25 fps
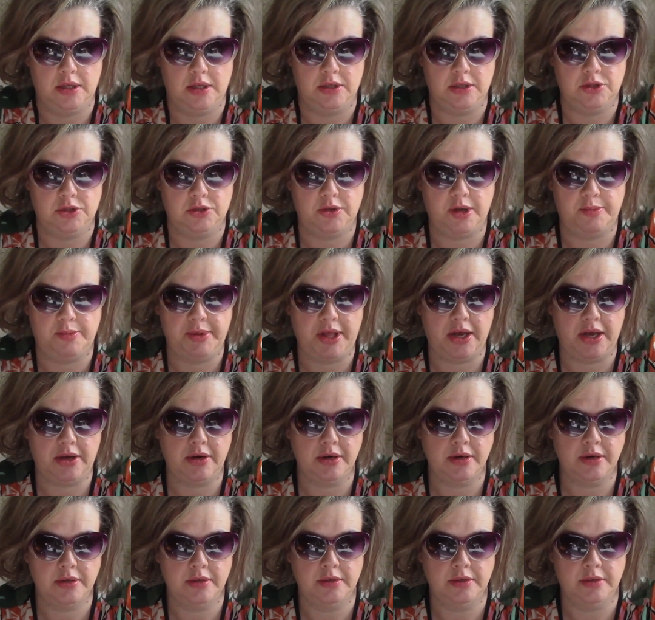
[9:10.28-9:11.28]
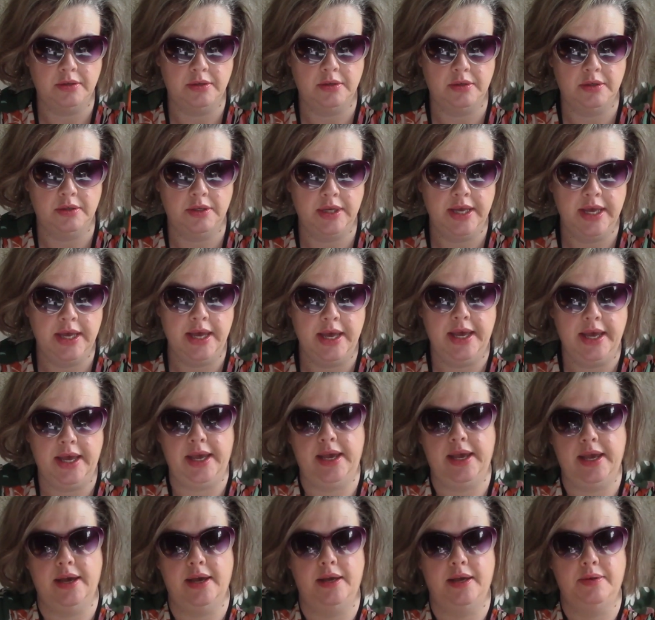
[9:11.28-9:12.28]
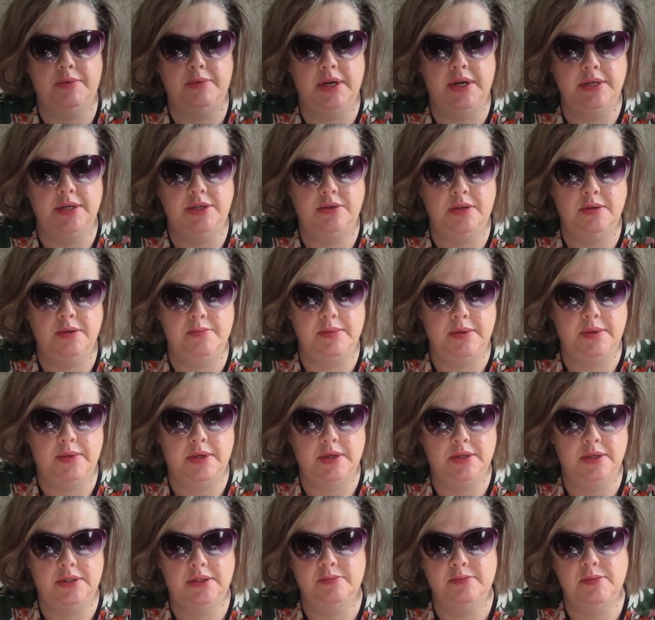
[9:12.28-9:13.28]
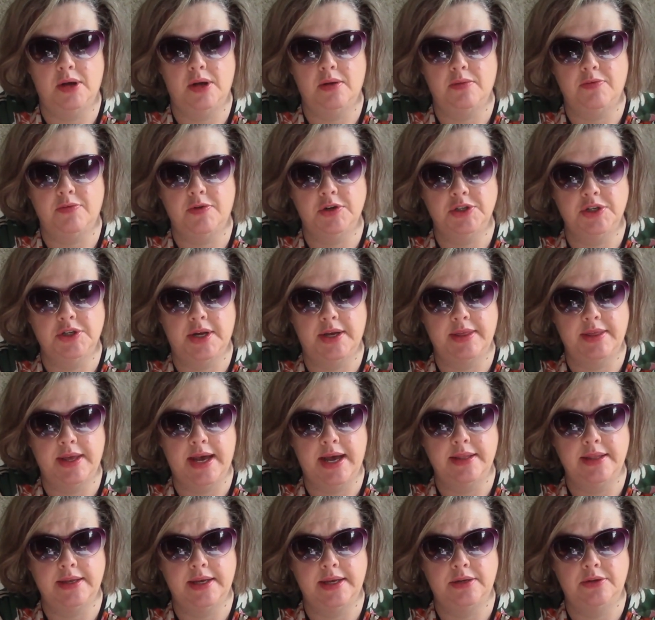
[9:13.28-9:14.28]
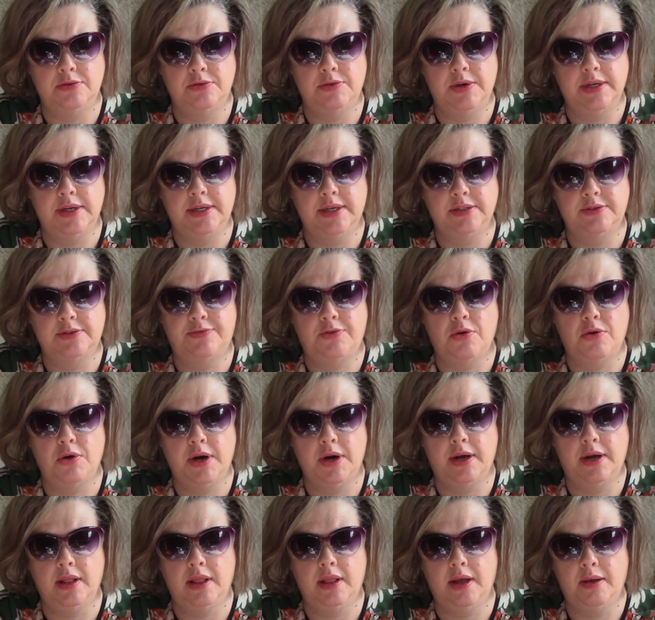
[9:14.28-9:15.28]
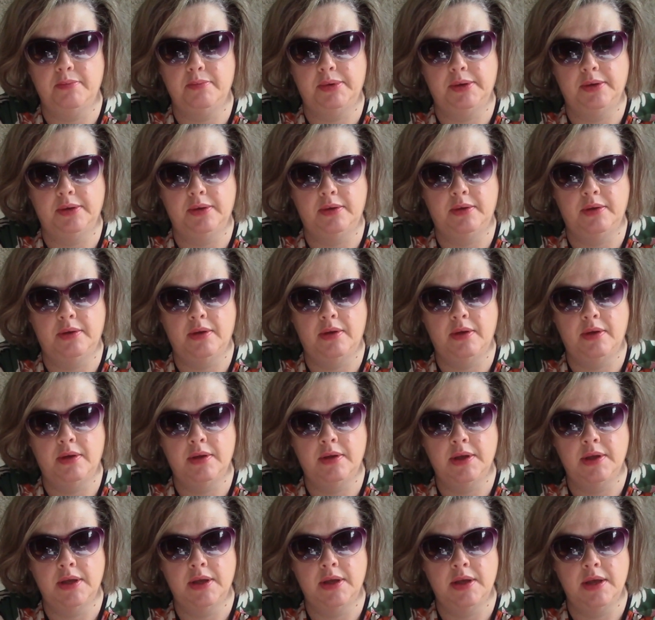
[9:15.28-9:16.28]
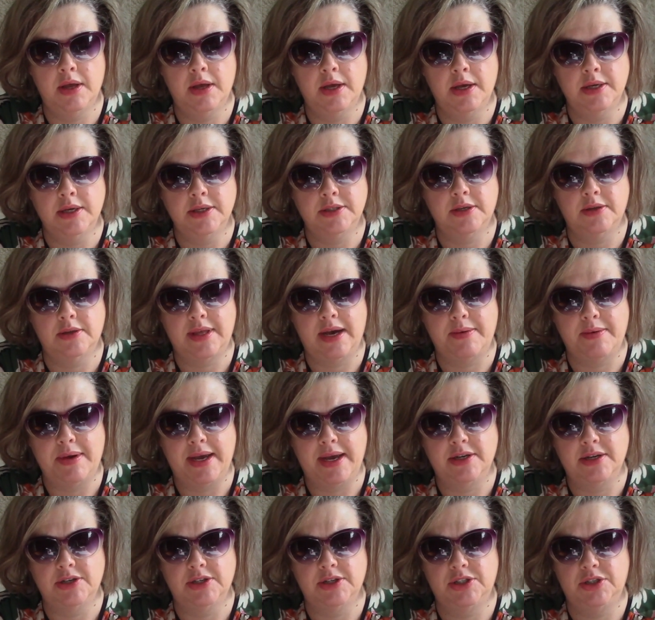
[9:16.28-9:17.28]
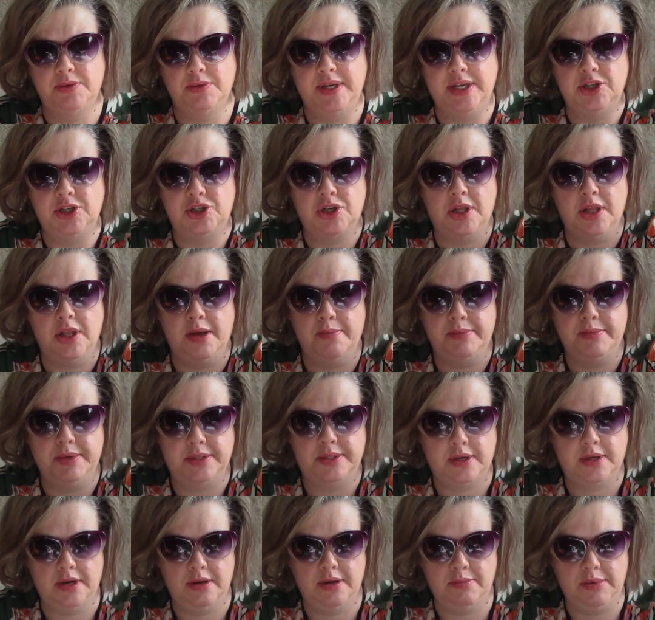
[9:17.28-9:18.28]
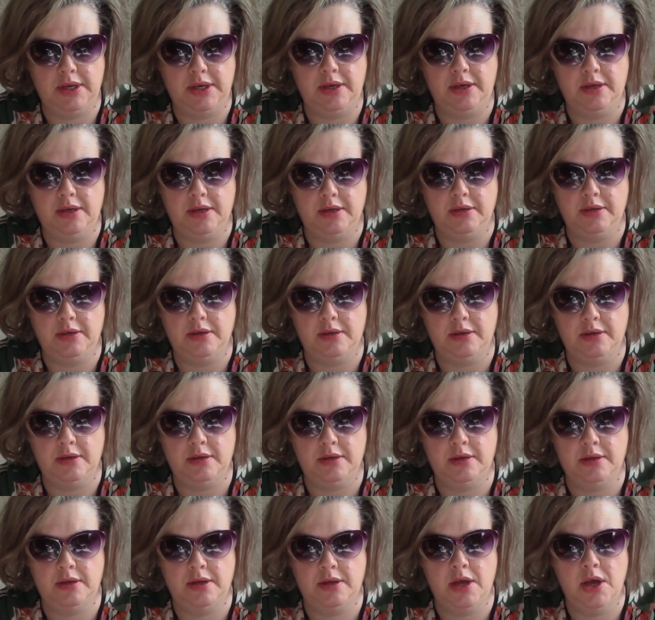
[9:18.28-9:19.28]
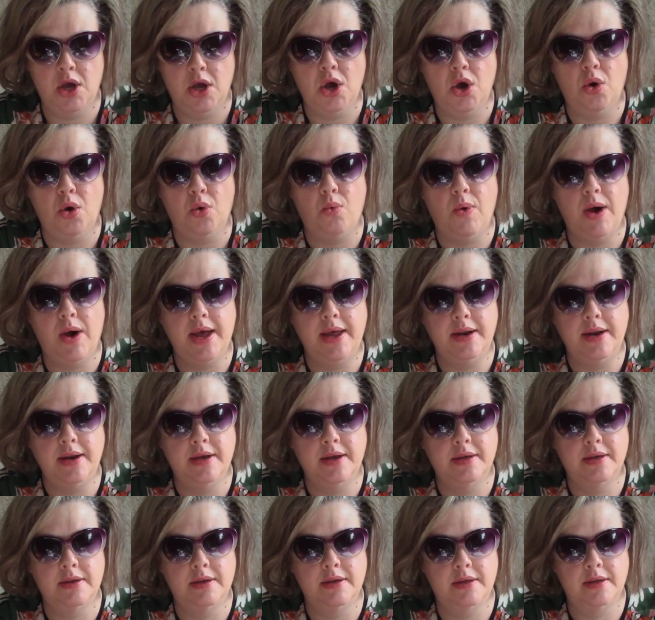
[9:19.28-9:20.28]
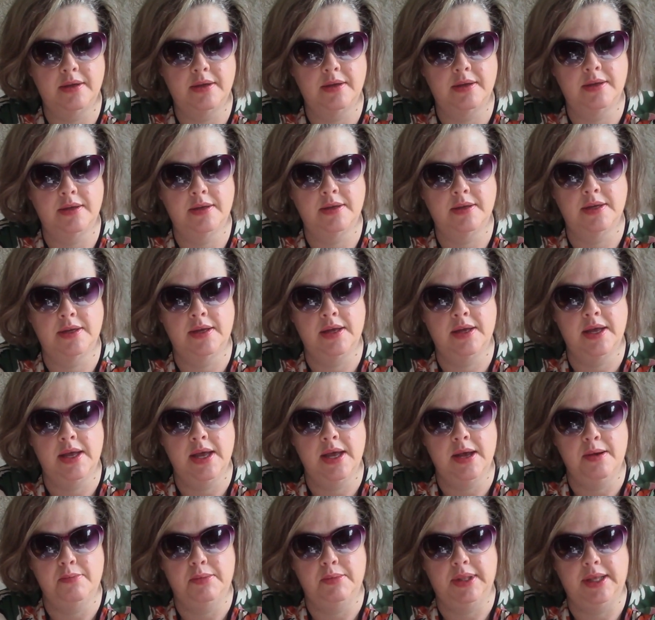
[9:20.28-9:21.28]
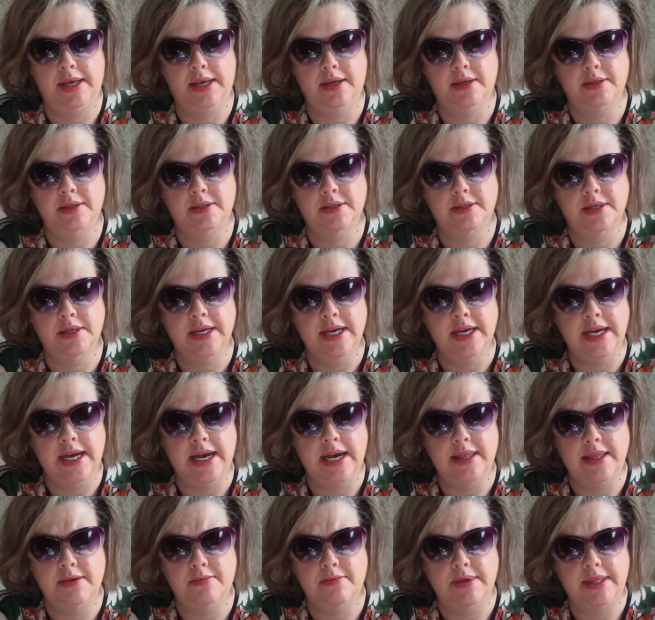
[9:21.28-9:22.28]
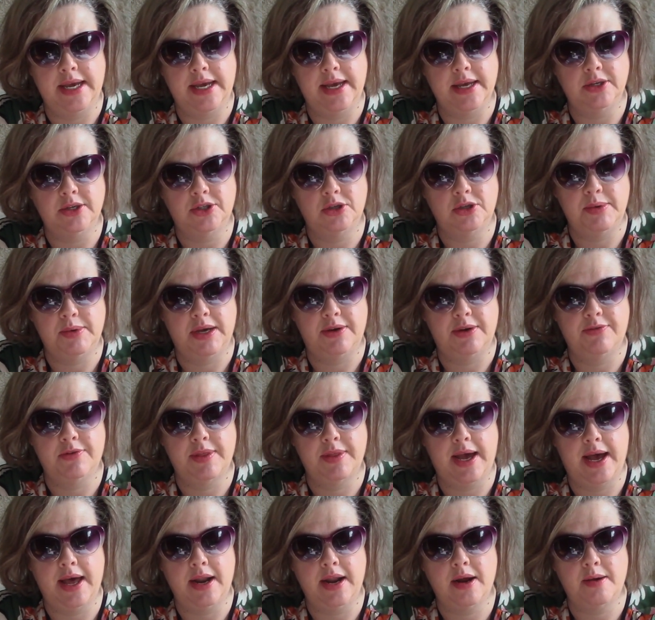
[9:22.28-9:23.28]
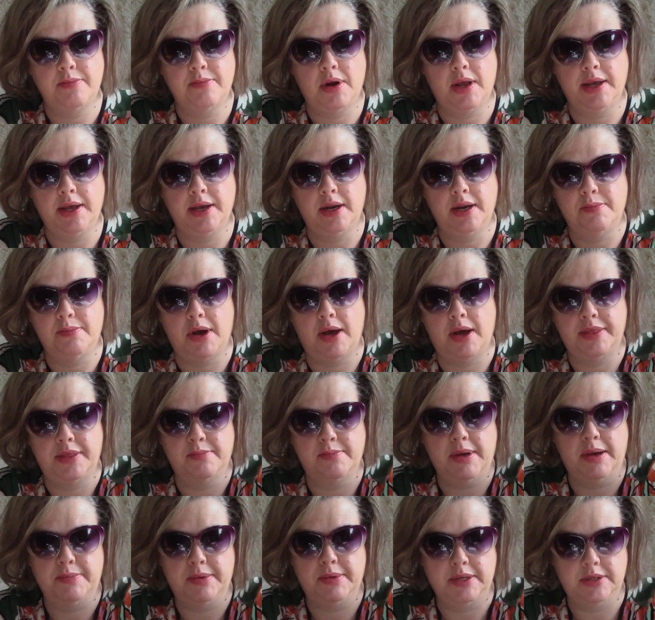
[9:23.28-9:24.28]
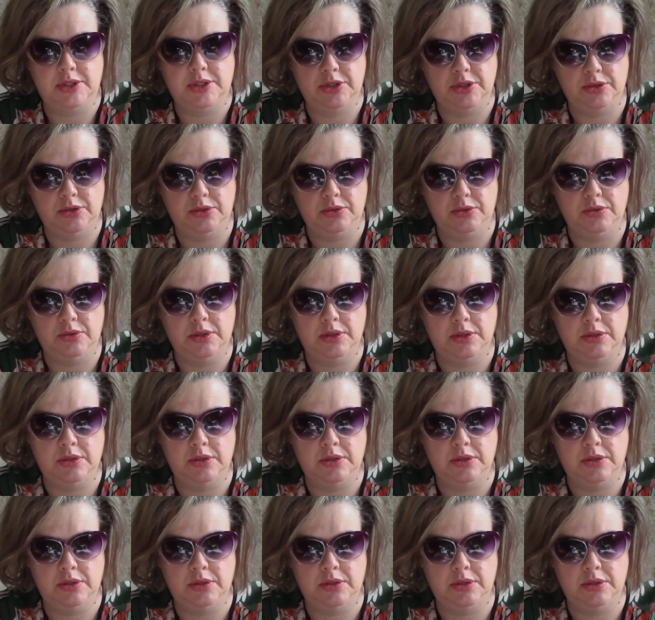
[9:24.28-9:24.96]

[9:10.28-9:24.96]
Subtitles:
soil blocker, and when I do the small version on that, it does 4 in a clump. So that way I can just do each clump is going to be 1 plant. And then when they get too big for that, I'm probably going to pot them up into